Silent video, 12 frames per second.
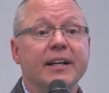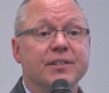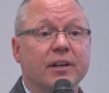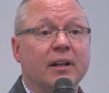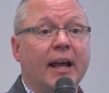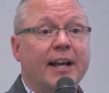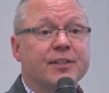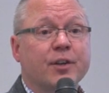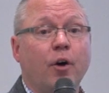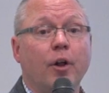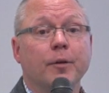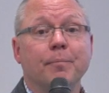is a class
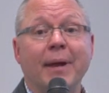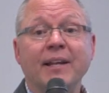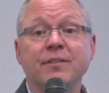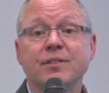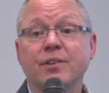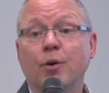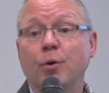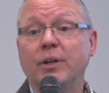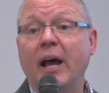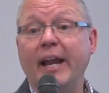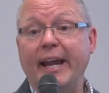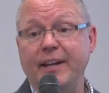called
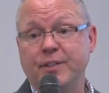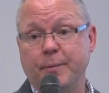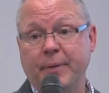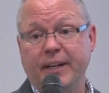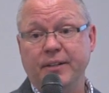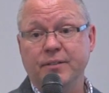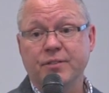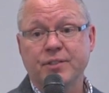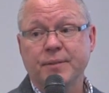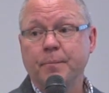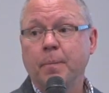benzodiazepines.